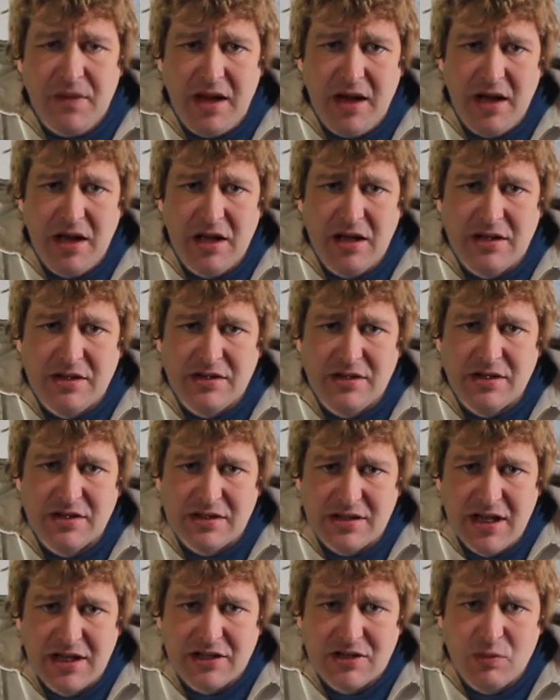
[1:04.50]

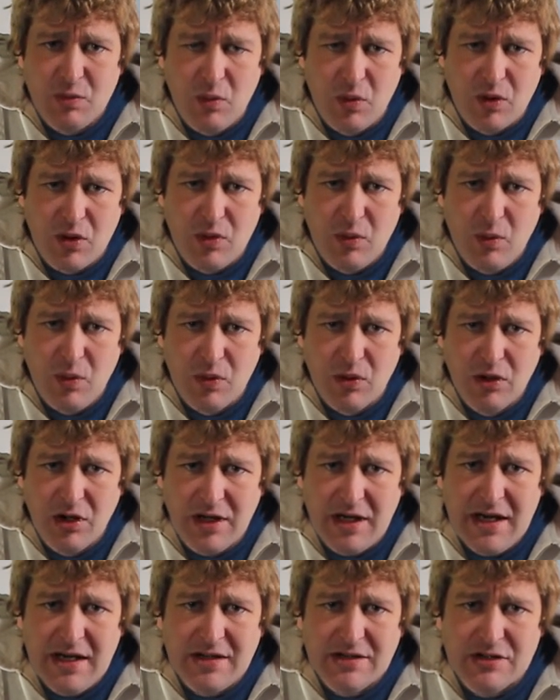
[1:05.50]
discussion, we're
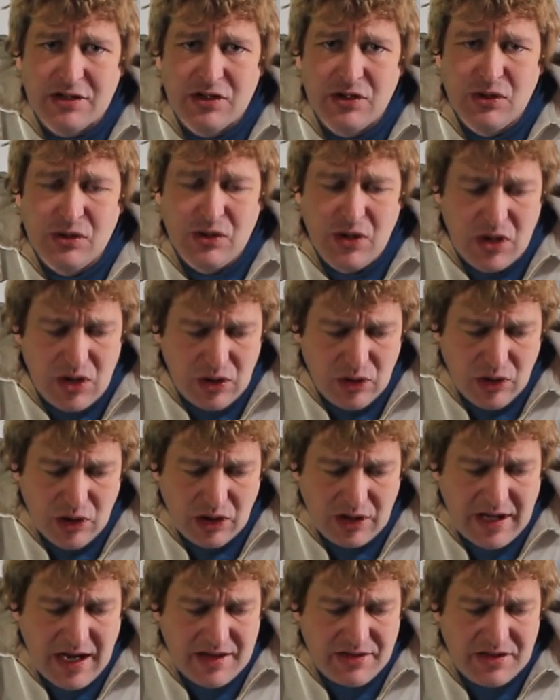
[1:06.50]
looking to
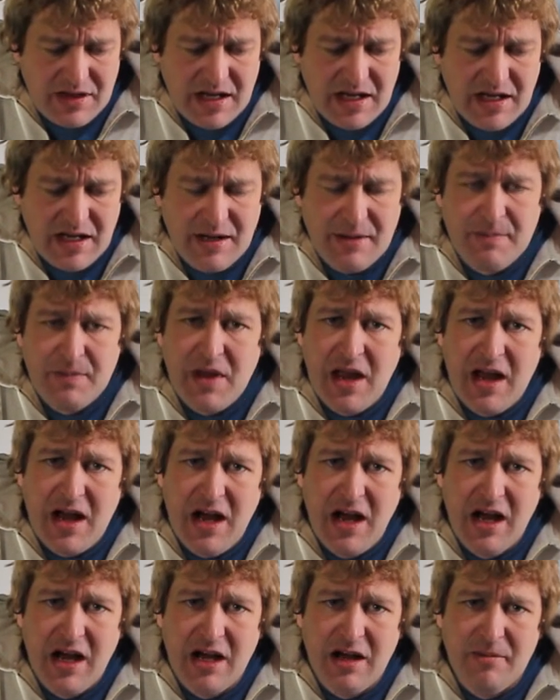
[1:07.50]
look at the,
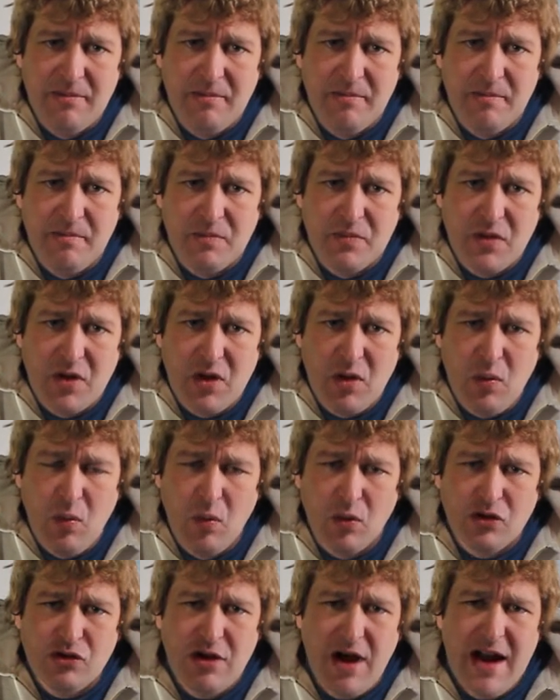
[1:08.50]

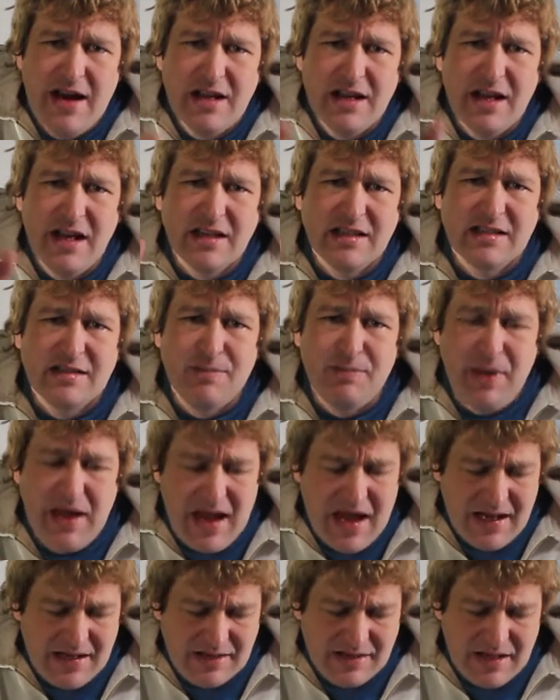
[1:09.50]
we're trying to
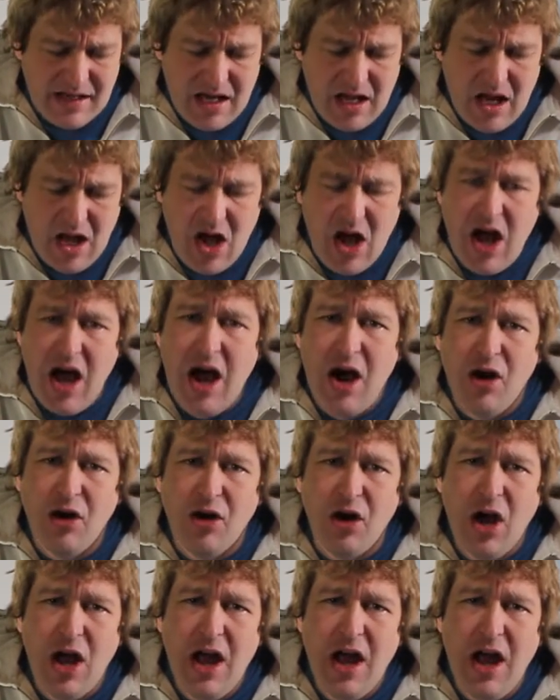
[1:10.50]
expand
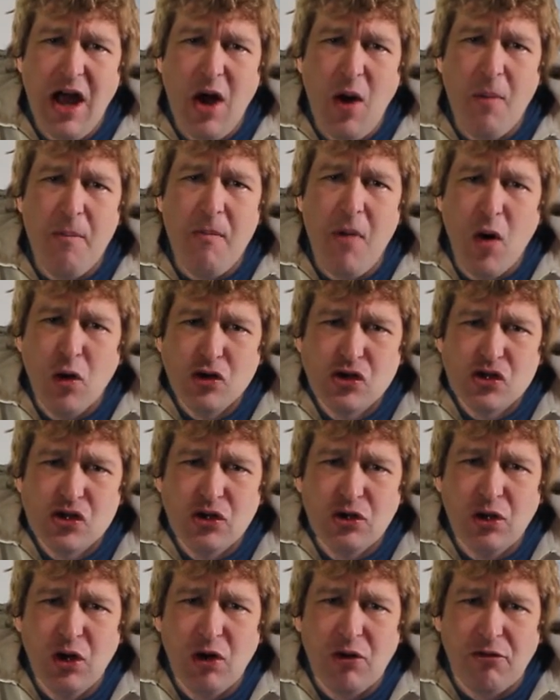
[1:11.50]
our
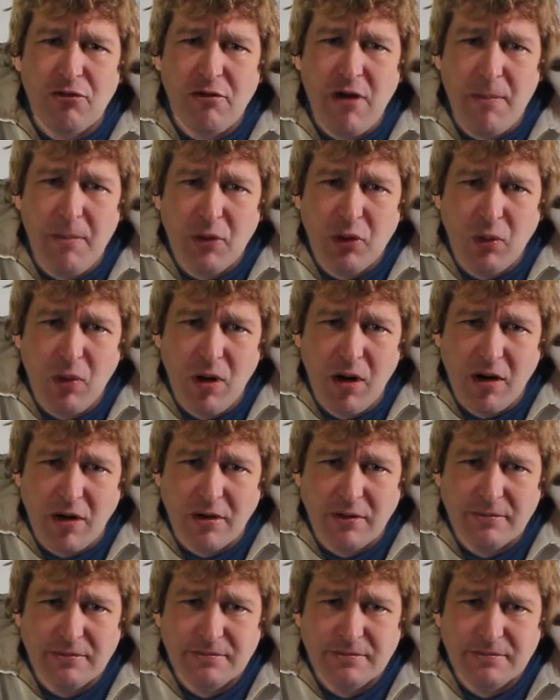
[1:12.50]
emotional repertoire.